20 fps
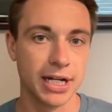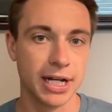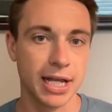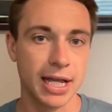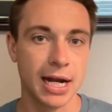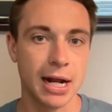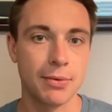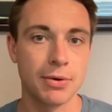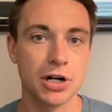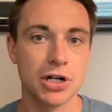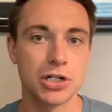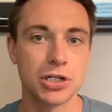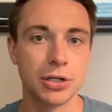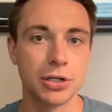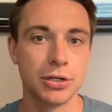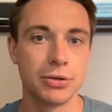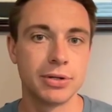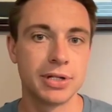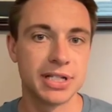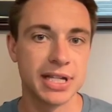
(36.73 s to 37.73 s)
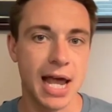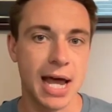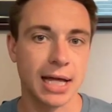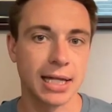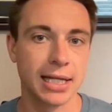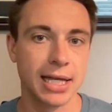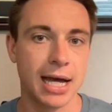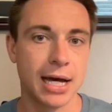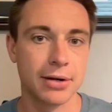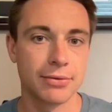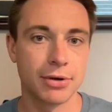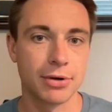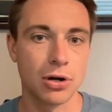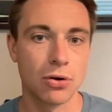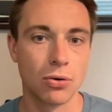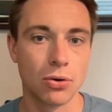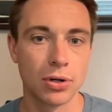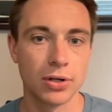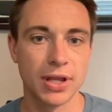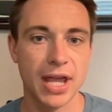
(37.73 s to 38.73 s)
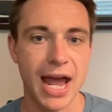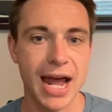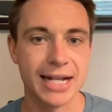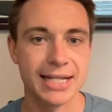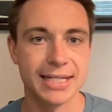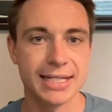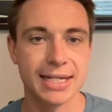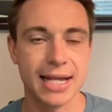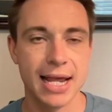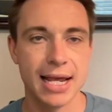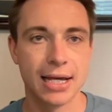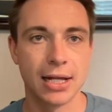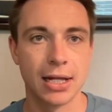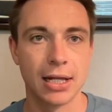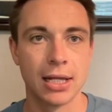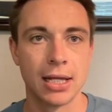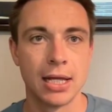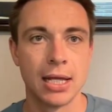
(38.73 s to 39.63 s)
And I want to show you exactly how to record that sale